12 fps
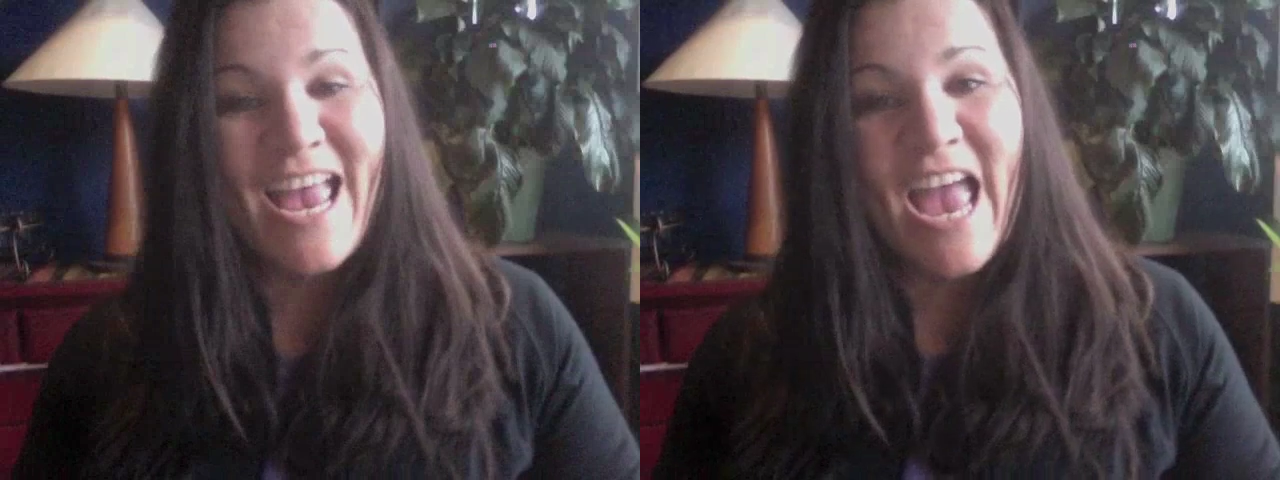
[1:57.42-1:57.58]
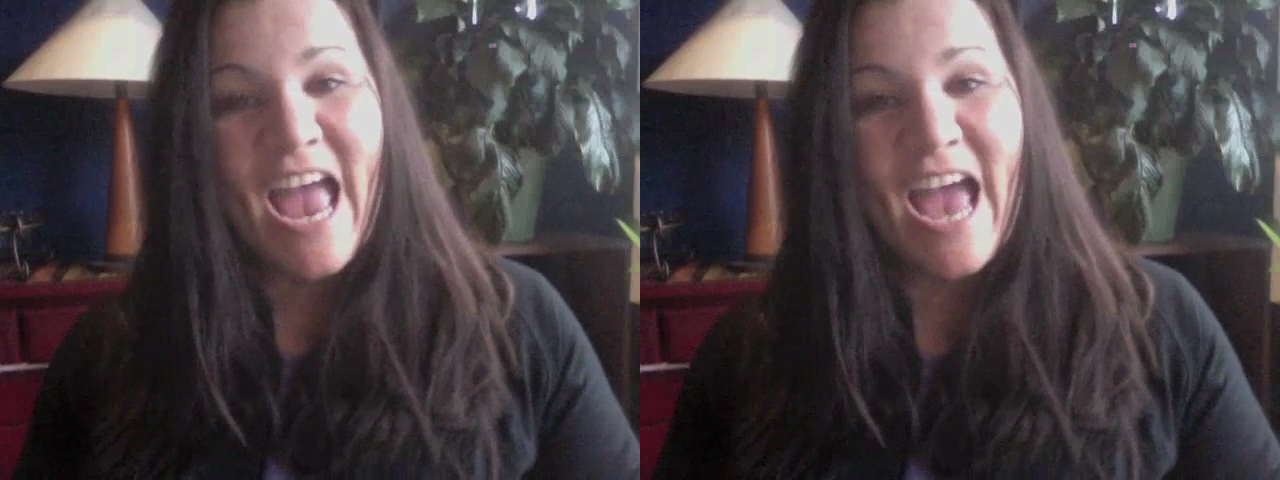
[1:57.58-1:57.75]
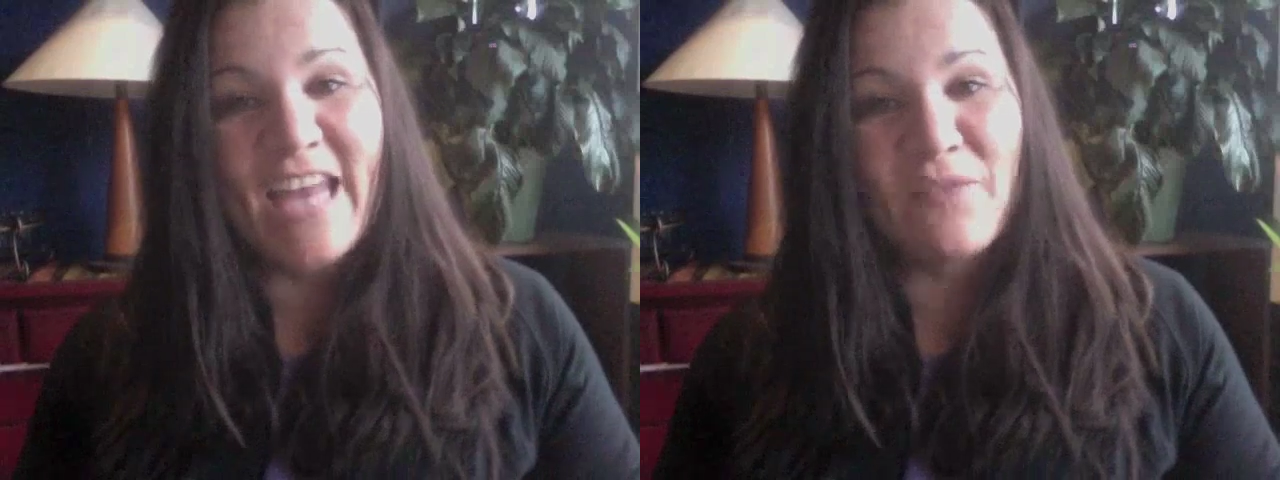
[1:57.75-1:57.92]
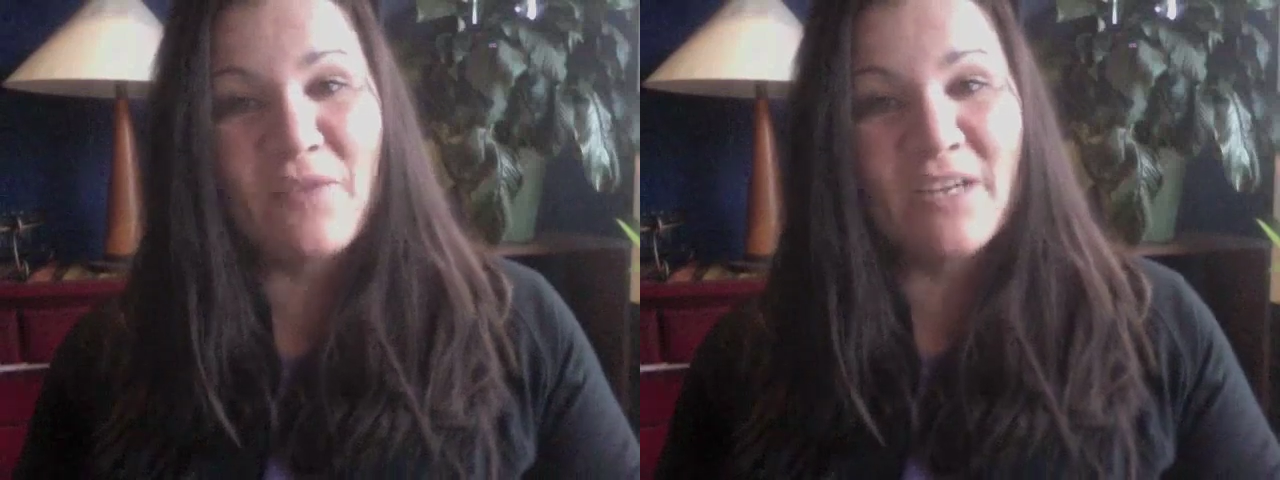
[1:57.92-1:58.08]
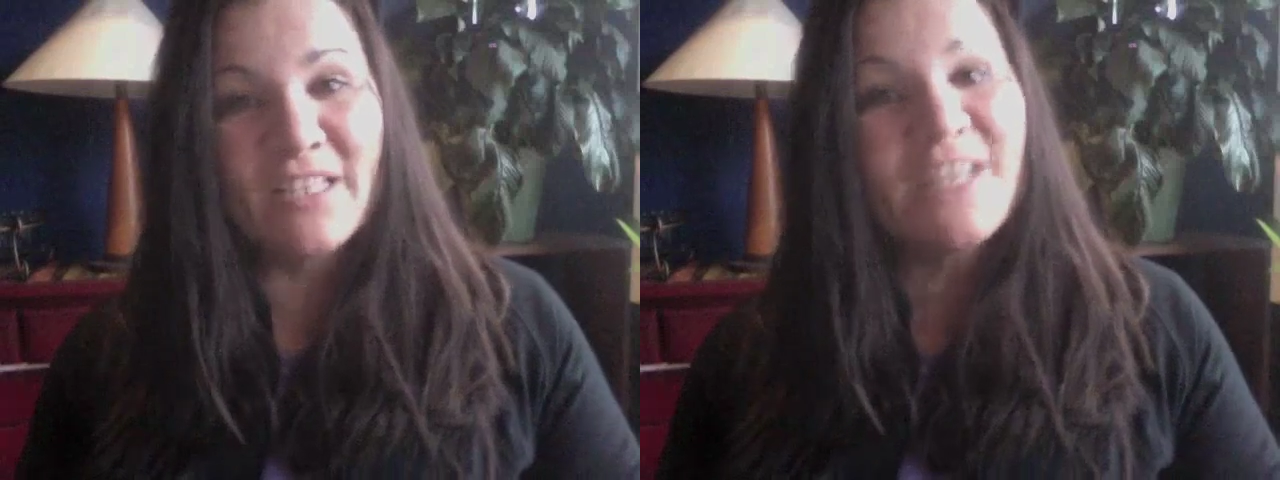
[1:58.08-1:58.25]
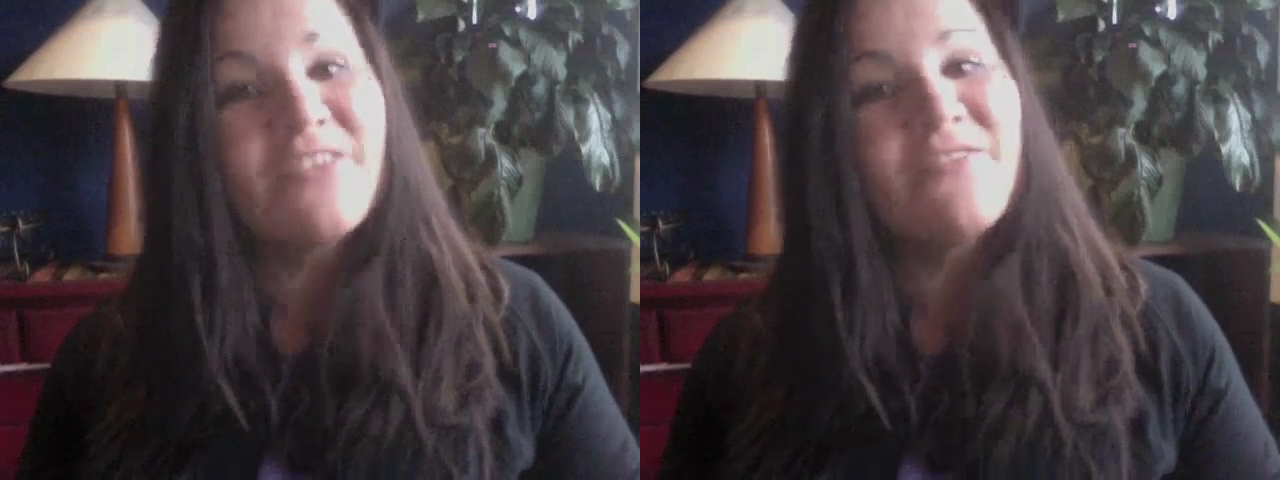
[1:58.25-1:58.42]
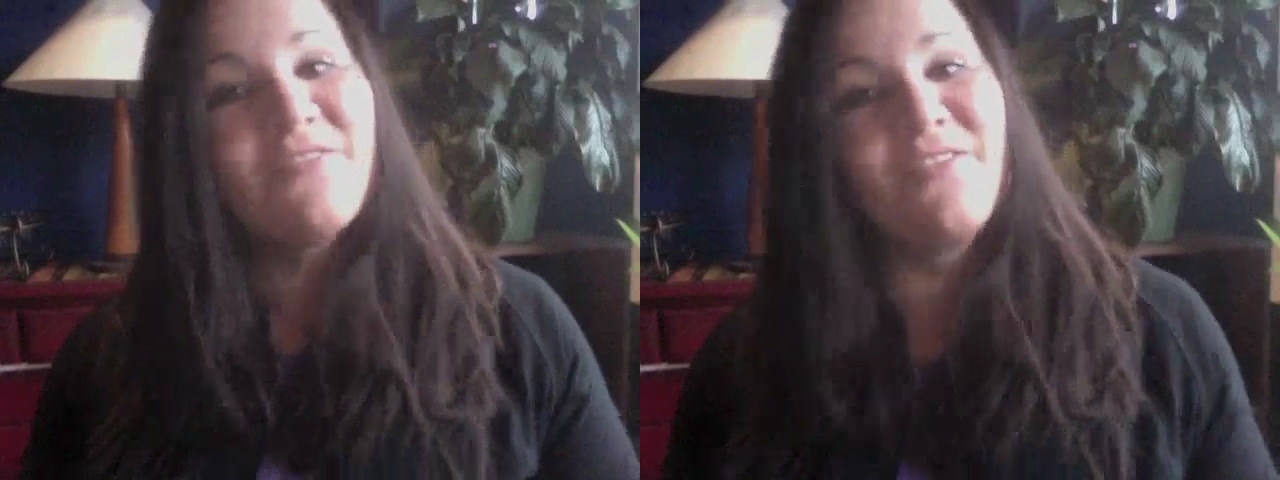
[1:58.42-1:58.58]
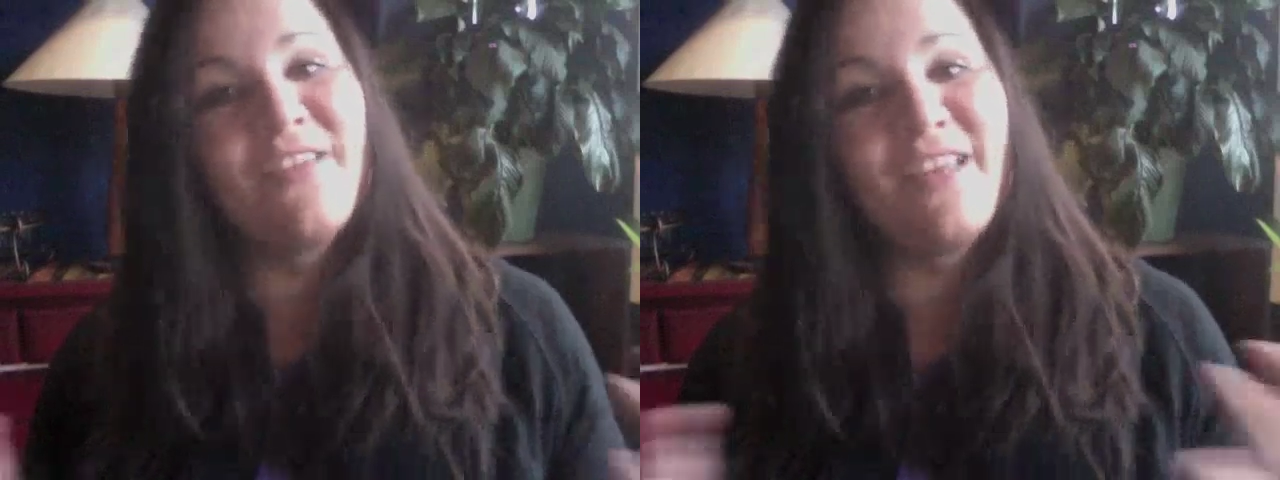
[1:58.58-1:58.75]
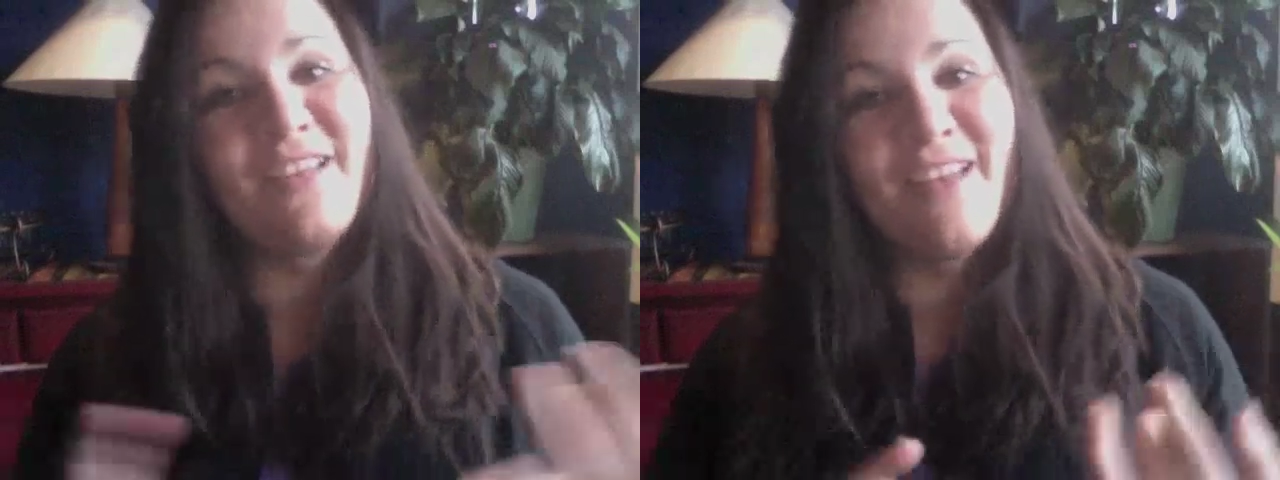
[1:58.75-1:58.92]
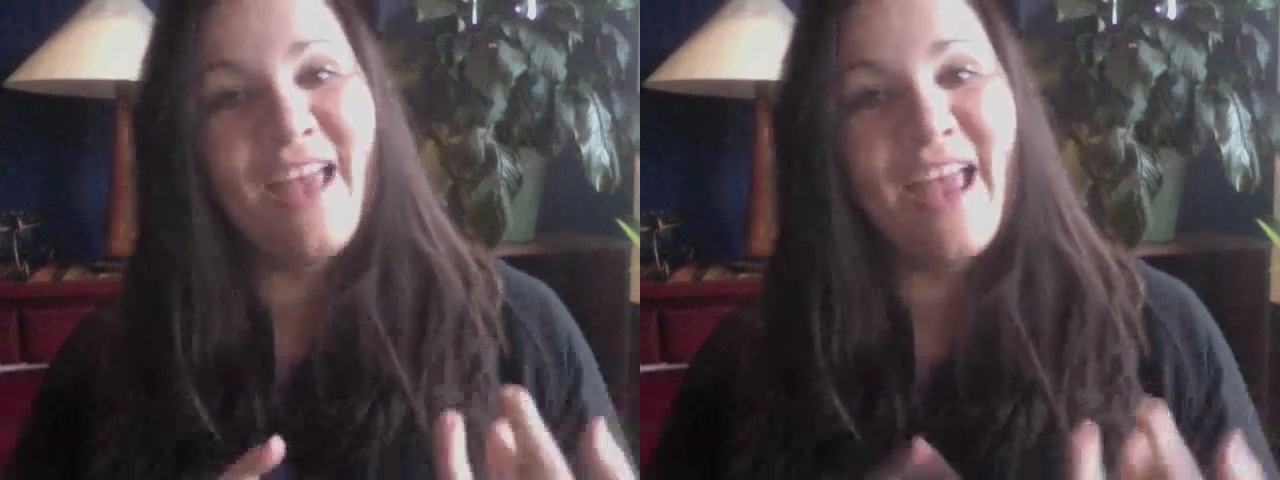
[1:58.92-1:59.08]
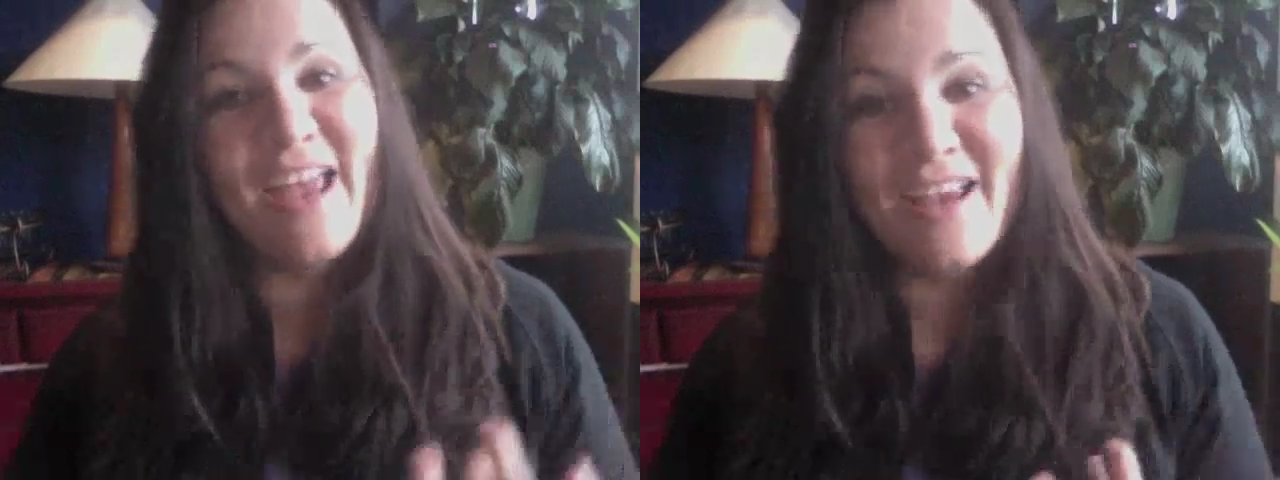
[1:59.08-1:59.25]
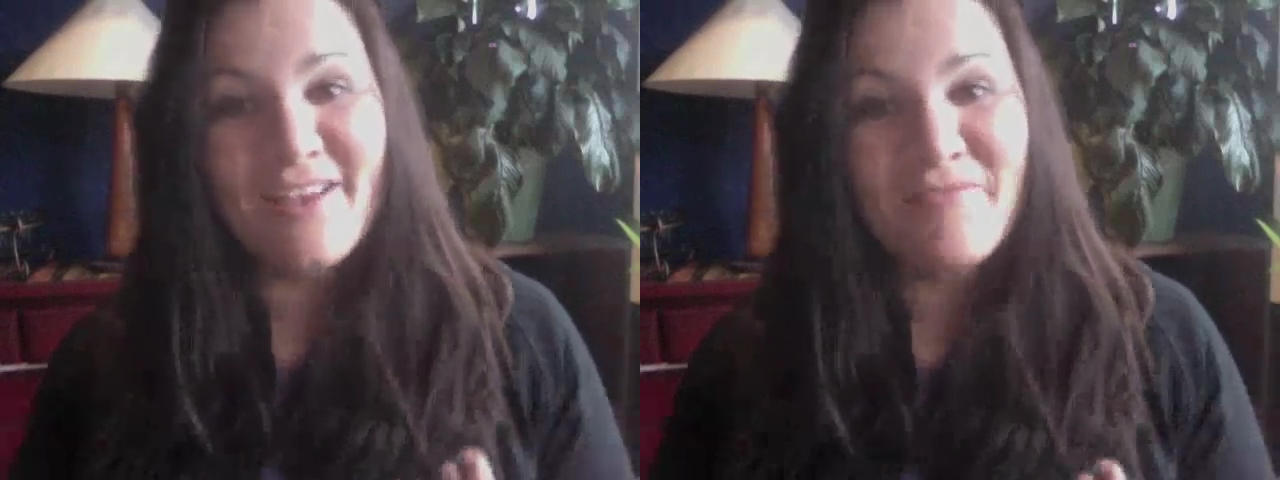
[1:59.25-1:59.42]
And I want to let you know that
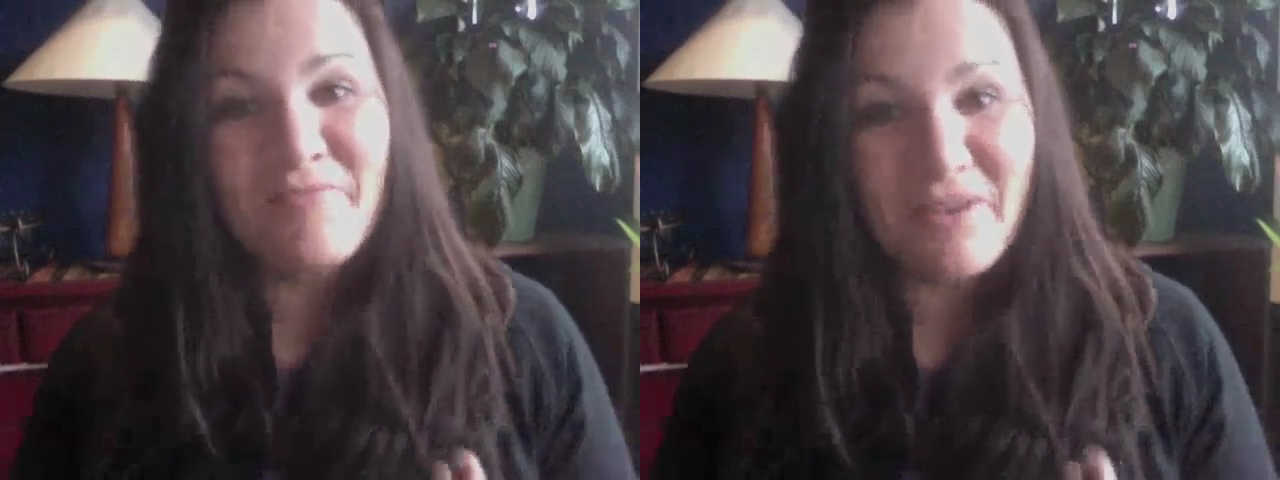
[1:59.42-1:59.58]
A,